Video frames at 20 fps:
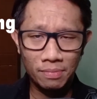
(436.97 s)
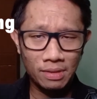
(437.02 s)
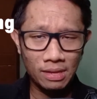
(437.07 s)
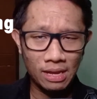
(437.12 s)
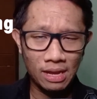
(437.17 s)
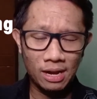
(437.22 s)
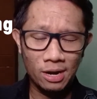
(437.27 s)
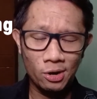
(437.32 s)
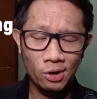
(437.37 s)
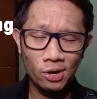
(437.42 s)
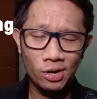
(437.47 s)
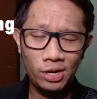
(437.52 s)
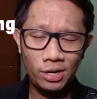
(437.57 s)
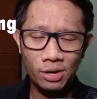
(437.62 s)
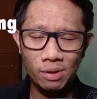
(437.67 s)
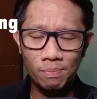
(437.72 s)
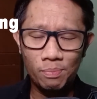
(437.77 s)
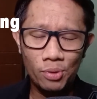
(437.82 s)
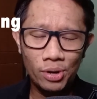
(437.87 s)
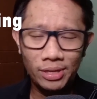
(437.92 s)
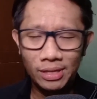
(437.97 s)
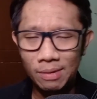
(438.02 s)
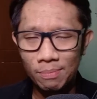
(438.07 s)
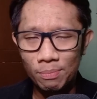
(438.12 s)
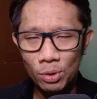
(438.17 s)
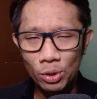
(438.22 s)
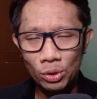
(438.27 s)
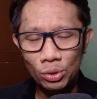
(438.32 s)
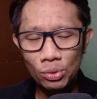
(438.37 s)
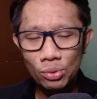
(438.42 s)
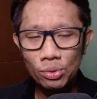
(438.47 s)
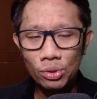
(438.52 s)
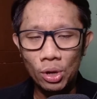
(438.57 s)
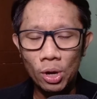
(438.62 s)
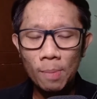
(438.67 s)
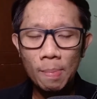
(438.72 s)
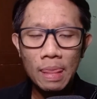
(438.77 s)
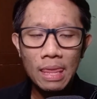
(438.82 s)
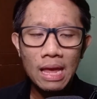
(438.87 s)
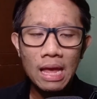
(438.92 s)
our earlier point number two.
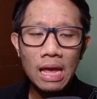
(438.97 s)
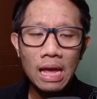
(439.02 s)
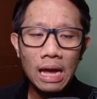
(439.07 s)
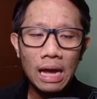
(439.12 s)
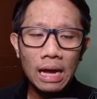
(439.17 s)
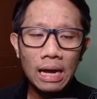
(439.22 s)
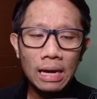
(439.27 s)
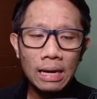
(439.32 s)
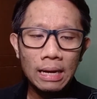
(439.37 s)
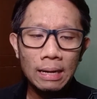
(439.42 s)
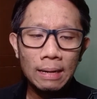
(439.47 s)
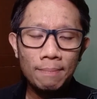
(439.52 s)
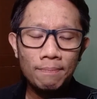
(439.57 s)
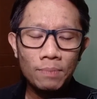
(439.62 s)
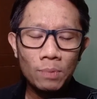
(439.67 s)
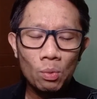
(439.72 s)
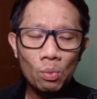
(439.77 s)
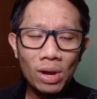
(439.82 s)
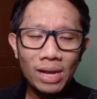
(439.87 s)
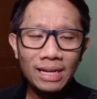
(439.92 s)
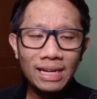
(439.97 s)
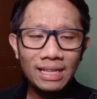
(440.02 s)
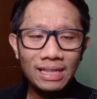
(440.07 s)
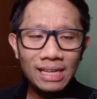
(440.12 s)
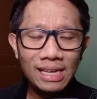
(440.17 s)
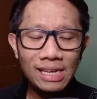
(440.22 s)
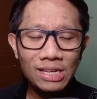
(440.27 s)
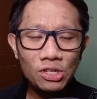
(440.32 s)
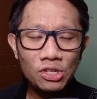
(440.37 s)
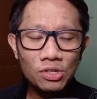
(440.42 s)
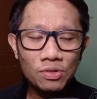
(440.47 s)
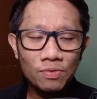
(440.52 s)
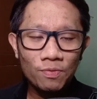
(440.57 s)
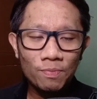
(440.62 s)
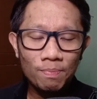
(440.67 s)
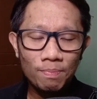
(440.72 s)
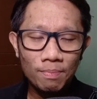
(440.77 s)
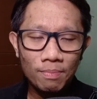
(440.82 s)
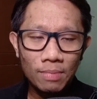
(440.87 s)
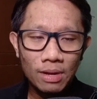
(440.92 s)
No, while it is
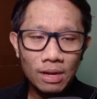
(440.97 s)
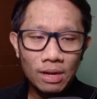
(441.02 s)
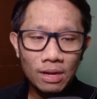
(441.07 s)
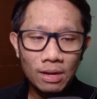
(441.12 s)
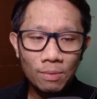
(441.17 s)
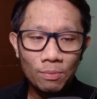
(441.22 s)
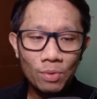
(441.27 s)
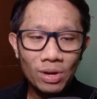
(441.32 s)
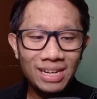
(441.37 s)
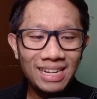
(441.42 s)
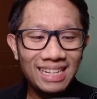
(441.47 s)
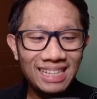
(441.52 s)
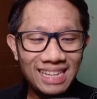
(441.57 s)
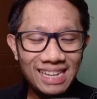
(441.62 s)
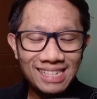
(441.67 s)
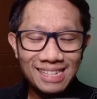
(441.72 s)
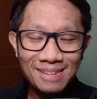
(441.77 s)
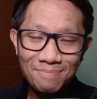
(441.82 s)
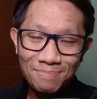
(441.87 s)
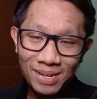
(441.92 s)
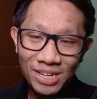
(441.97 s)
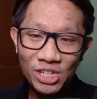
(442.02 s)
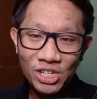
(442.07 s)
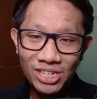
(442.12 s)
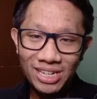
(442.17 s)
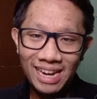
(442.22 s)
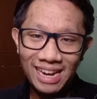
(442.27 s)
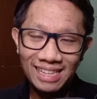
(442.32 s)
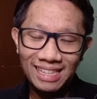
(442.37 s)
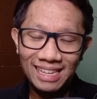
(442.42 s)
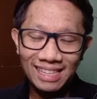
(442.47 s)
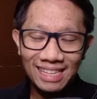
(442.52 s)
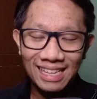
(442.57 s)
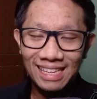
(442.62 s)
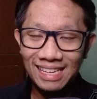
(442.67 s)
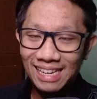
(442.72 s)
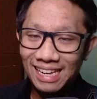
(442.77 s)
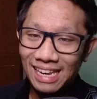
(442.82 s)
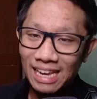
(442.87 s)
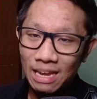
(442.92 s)
appreciated
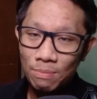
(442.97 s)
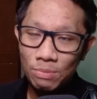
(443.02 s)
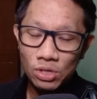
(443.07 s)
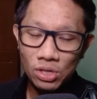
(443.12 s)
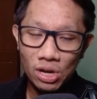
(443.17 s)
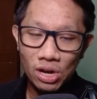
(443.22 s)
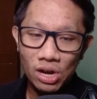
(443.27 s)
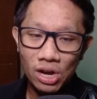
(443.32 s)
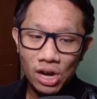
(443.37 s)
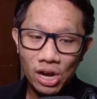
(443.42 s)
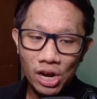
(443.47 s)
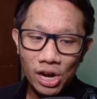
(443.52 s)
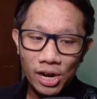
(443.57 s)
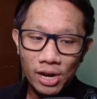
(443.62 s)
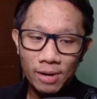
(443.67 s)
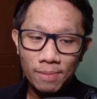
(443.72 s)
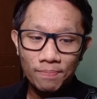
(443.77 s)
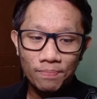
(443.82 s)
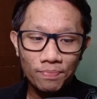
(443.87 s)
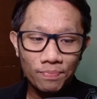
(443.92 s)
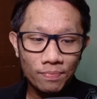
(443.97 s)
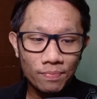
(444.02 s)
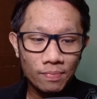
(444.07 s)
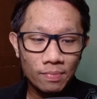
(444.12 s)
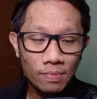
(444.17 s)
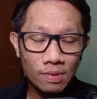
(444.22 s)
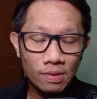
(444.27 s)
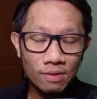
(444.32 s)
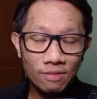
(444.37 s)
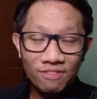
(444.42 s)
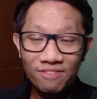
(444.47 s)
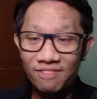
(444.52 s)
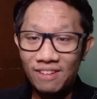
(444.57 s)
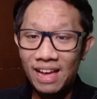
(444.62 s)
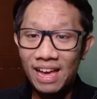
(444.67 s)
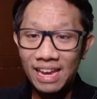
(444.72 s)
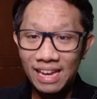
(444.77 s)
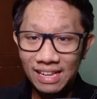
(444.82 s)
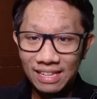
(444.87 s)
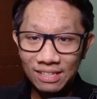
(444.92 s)
that claims are
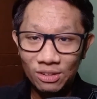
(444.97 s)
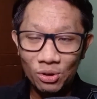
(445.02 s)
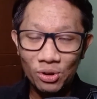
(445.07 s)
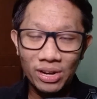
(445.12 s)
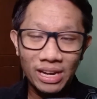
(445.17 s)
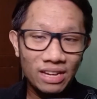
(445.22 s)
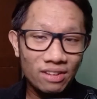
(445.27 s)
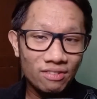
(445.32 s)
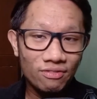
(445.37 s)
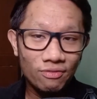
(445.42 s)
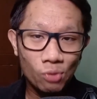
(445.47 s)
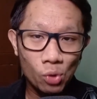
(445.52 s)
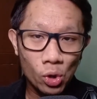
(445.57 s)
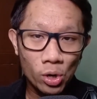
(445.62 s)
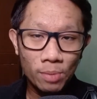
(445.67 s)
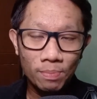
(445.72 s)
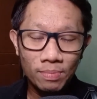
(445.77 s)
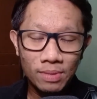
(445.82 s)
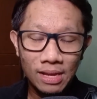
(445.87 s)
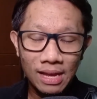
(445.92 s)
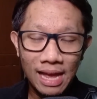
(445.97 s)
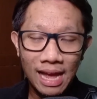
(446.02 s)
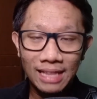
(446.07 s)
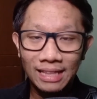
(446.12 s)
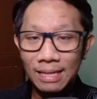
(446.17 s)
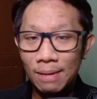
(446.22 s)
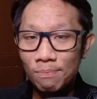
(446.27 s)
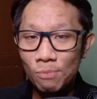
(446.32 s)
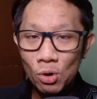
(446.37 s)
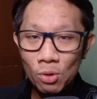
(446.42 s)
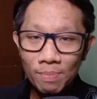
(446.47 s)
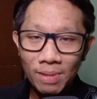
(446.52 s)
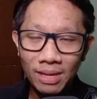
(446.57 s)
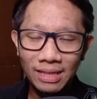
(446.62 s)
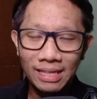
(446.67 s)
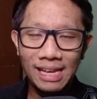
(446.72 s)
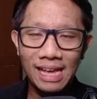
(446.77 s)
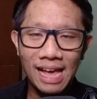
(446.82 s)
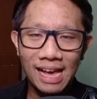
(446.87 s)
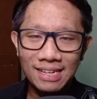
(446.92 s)
filed or informed at the
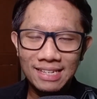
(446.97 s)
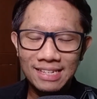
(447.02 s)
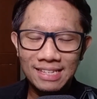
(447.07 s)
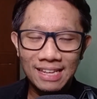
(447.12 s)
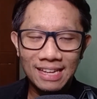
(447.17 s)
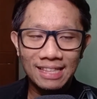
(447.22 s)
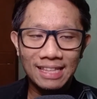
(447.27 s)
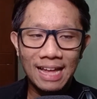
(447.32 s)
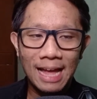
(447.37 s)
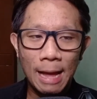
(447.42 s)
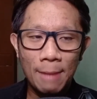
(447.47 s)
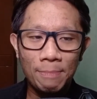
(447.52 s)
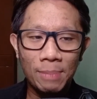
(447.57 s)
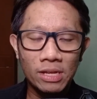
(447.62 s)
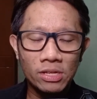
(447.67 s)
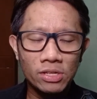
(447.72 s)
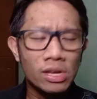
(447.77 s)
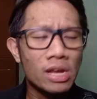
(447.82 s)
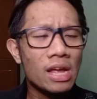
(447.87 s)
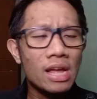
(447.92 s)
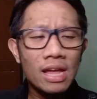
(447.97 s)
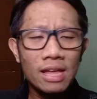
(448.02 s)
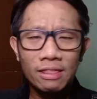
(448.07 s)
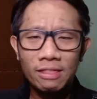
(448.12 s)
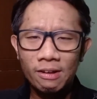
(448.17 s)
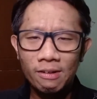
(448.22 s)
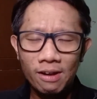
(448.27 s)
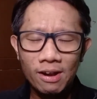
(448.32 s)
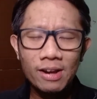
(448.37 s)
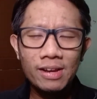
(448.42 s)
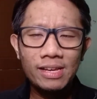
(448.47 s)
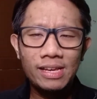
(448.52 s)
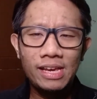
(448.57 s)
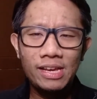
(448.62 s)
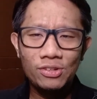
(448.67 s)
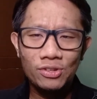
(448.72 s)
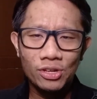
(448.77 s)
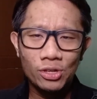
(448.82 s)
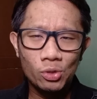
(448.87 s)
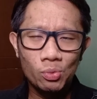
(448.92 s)
moment the accident happens, there are
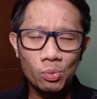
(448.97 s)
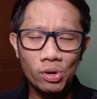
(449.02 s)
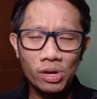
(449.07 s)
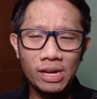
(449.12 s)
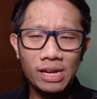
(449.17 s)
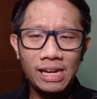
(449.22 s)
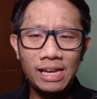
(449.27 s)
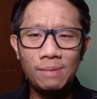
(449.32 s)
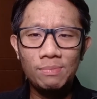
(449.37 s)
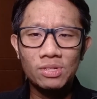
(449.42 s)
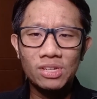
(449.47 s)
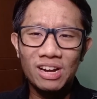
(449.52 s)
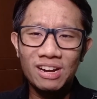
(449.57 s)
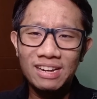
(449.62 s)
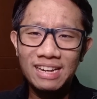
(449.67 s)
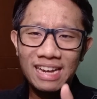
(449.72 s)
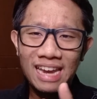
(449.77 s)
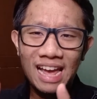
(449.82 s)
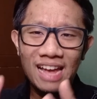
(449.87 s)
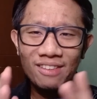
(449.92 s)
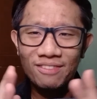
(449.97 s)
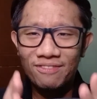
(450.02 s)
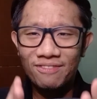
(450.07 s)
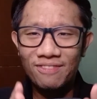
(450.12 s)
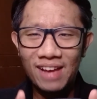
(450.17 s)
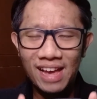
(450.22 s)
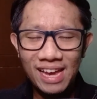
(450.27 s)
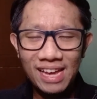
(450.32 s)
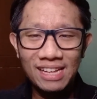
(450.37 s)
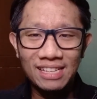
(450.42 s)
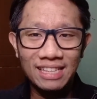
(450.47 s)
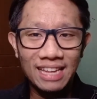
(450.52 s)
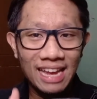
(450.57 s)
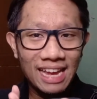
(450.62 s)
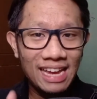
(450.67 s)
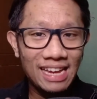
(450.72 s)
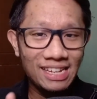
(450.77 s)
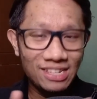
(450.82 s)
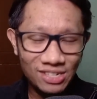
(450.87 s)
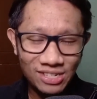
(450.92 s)
cases where claims are not filed
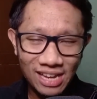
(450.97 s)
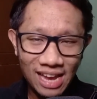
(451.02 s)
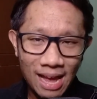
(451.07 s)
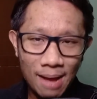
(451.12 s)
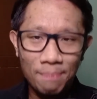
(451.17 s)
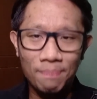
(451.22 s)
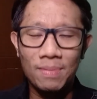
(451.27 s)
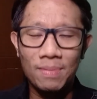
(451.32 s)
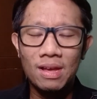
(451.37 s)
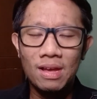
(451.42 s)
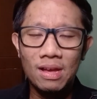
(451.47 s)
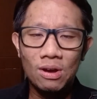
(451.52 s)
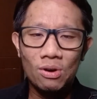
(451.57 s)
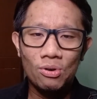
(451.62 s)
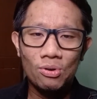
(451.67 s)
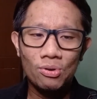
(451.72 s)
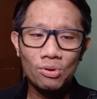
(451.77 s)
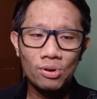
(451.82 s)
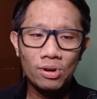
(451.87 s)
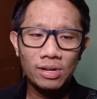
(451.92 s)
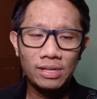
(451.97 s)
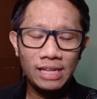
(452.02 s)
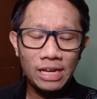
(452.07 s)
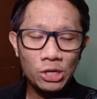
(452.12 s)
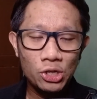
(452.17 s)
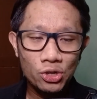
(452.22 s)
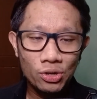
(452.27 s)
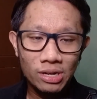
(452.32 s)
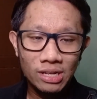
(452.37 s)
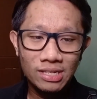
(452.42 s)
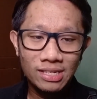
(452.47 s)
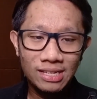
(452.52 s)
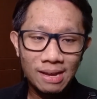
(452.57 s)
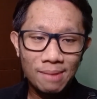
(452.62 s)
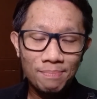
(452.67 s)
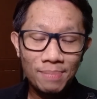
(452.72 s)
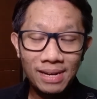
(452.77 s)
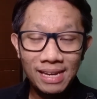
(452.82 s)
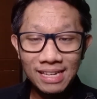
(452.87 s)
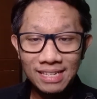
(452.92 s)
ASAP or the insurance
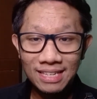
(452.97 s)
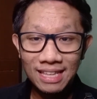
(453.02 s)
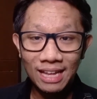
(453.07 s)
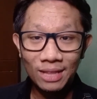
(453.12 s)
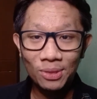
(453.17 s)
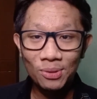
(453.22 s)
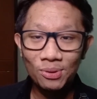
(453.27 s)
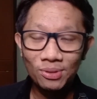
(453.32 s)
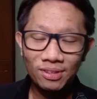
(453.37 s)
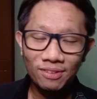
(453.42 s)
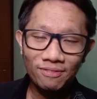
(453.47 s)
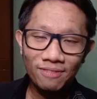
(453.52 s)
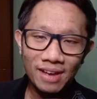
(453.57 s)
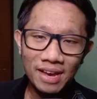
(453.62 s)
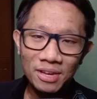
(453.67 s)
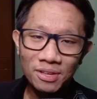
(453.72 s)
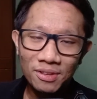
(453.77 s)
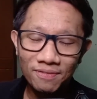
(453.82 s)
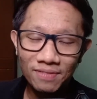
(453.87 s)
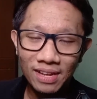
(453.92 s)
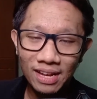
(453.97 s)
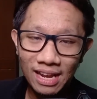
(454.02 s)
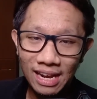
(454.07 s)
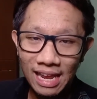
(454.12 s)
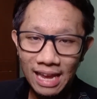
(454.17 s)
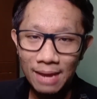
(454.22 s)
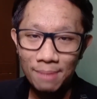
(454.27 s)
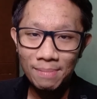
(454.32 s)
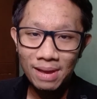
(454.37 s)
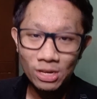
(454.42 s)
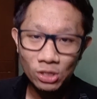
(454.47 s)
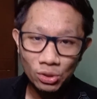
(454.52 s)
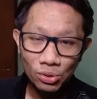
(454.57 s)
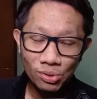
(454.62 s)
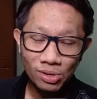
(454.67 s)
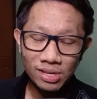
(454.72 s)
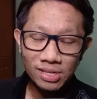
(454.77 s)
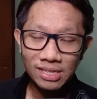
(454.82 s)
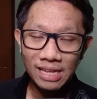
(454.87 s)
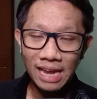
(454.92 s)
company is not notified of the claim as
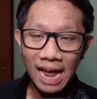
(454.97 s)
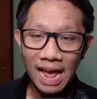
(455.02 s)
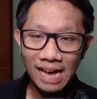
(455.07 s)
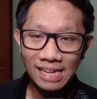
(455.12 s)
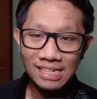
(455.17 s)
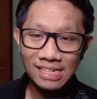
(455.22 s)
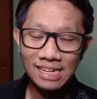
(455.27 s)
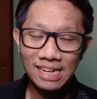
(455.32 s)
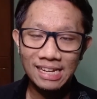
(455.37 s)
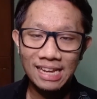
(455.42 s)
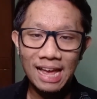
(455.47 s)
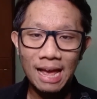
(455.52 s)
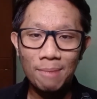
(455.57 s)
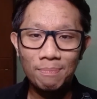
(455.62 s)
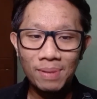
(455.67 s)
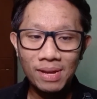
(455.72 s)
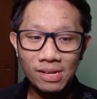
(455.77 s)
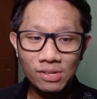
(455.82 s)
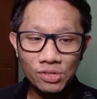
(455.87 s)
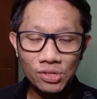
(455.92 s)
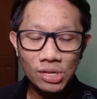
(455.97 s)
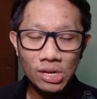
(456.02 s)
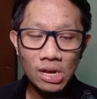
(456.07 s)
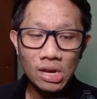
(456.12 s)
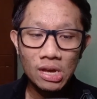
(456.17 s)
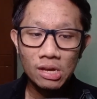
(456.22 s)
soon as the accident happens.